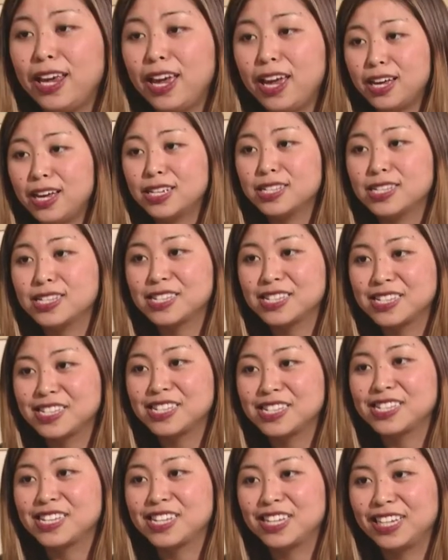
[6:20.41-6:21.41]
yes. to
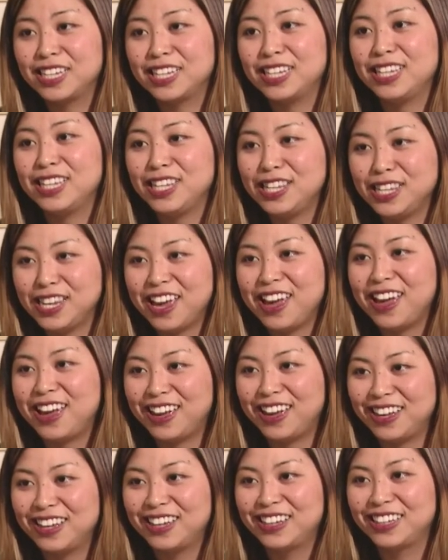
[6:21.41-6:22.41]
begin with, right?
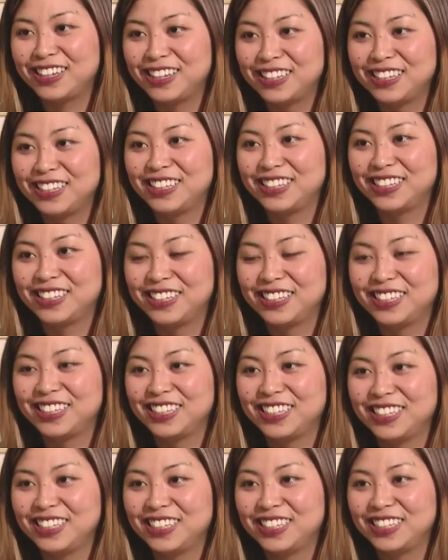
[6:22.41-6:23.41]
Yeah.
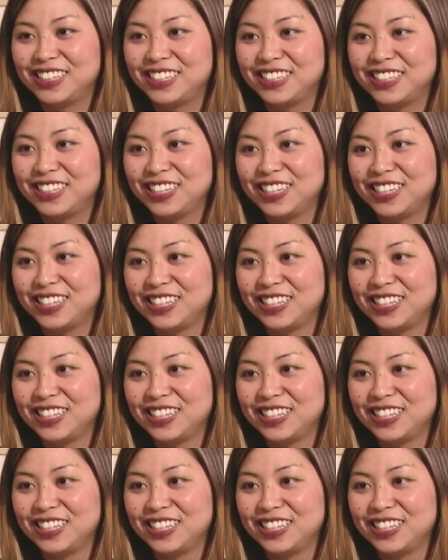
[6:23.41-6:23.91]
So